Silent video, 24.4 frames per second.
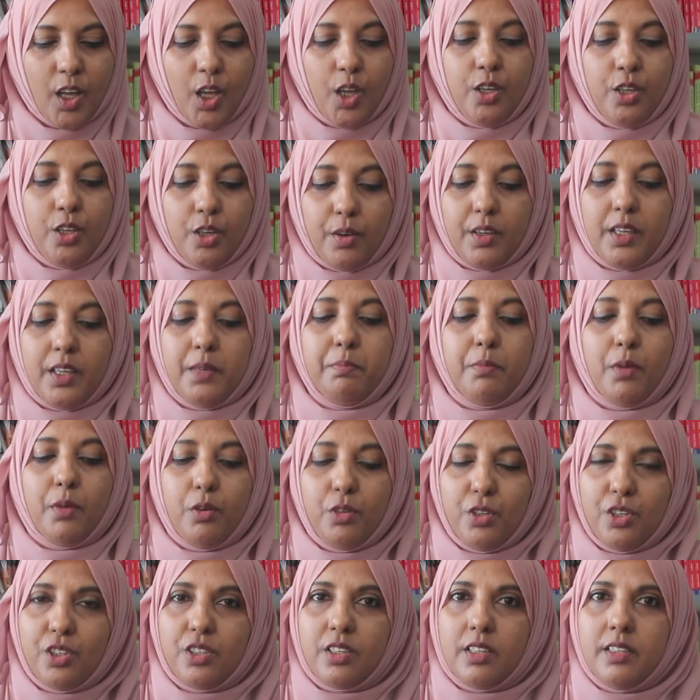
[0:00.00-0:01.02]
Your
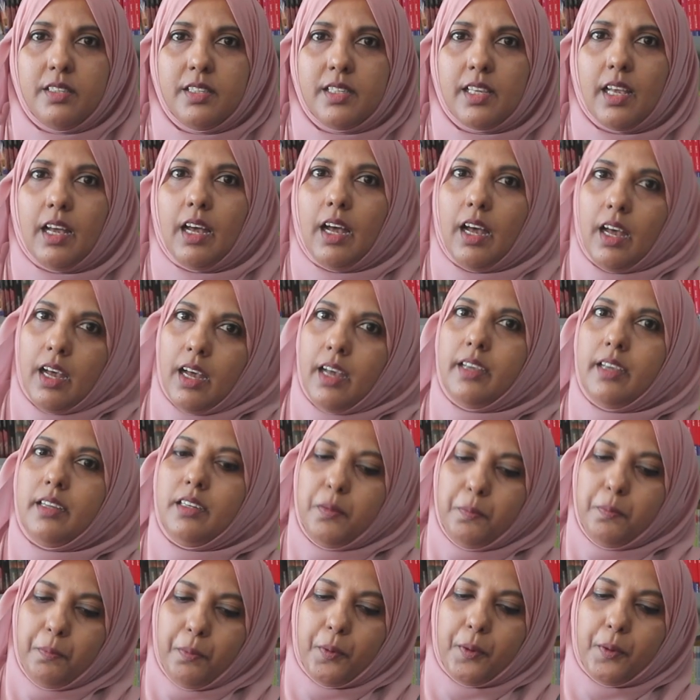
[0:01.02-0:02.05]
emotions are an
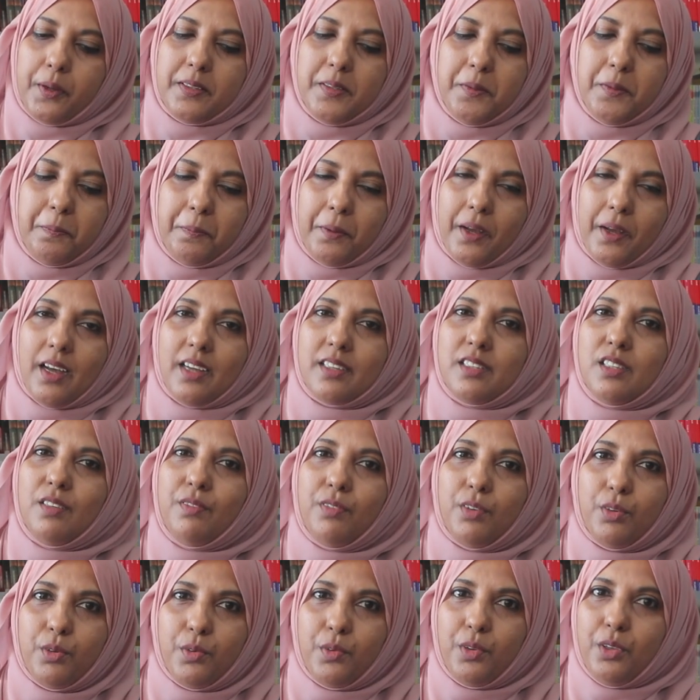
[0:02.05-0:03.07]
important part of
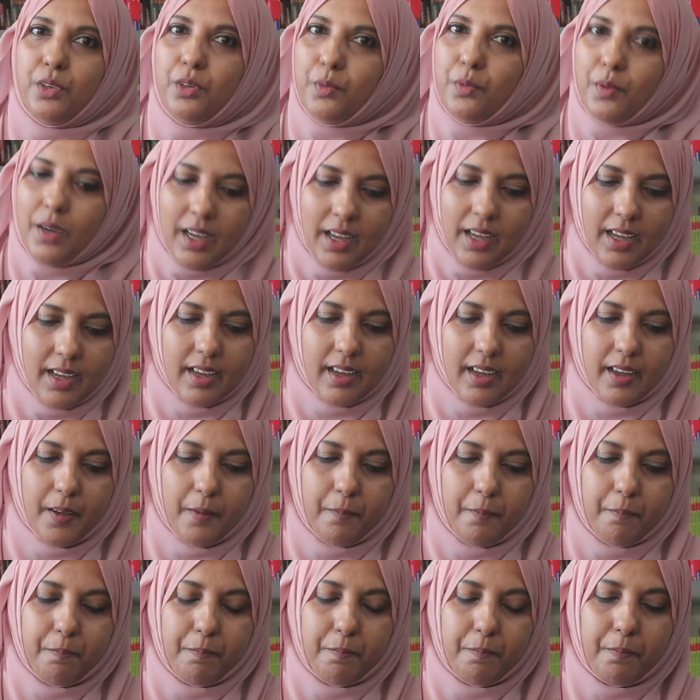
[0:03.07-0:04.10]
who you are.
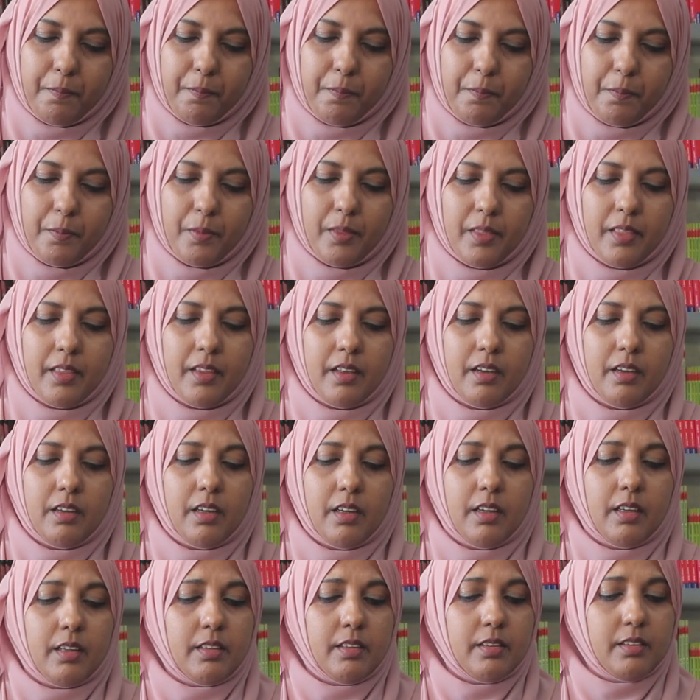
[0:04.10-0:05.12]

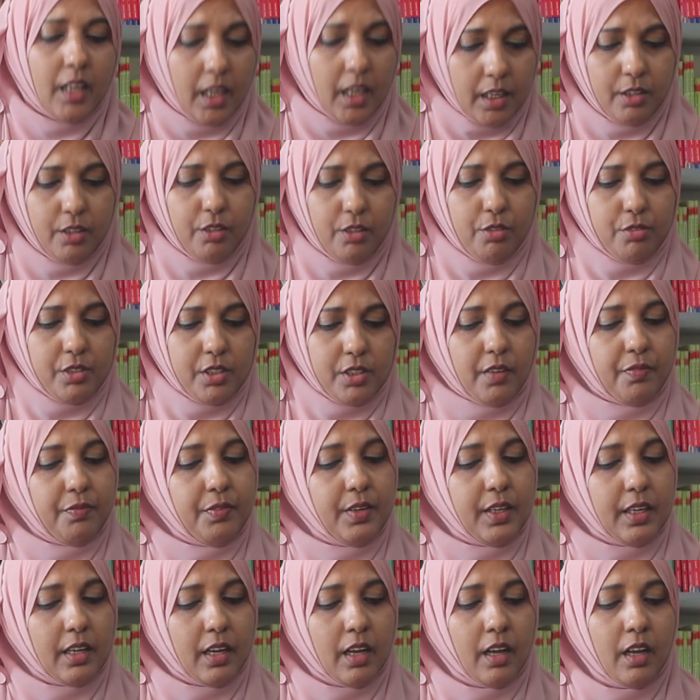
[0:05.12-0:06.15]
Thank you,
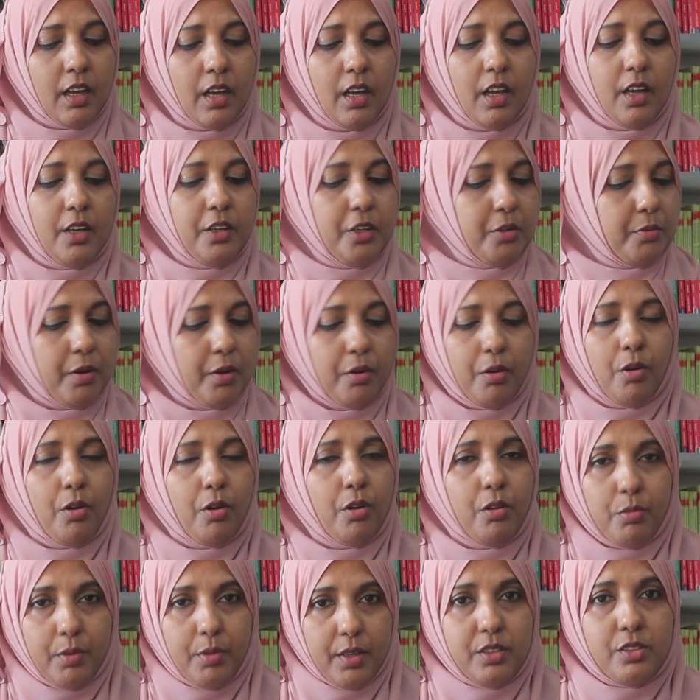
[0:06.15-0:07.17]
Safiyya. You are
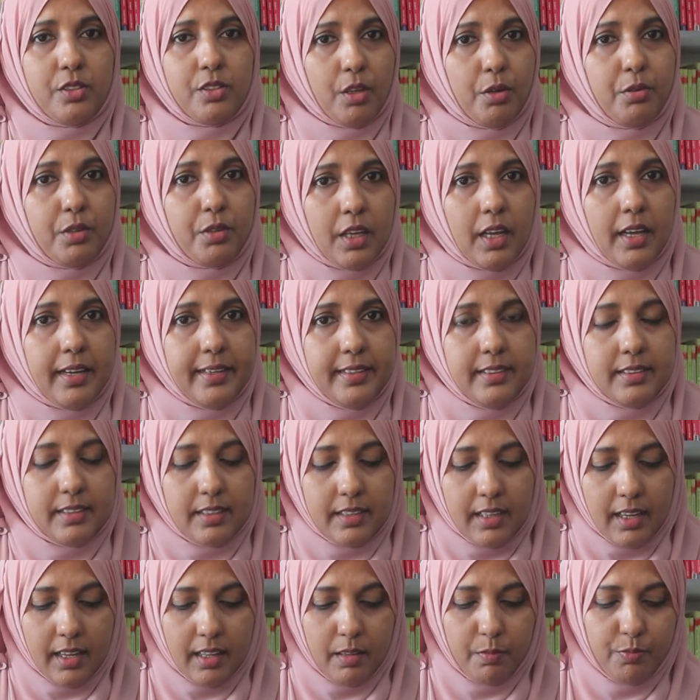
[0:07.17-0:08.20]
always so kind
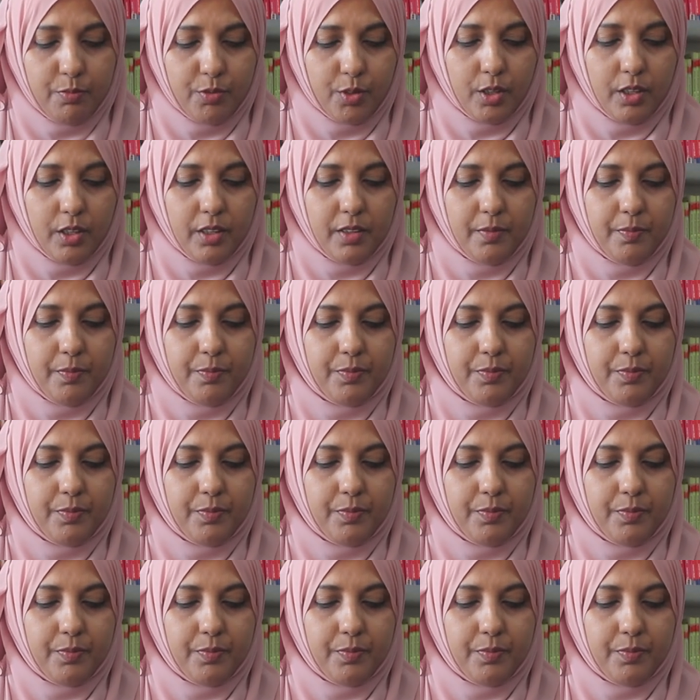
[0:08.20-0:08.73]
and helpful.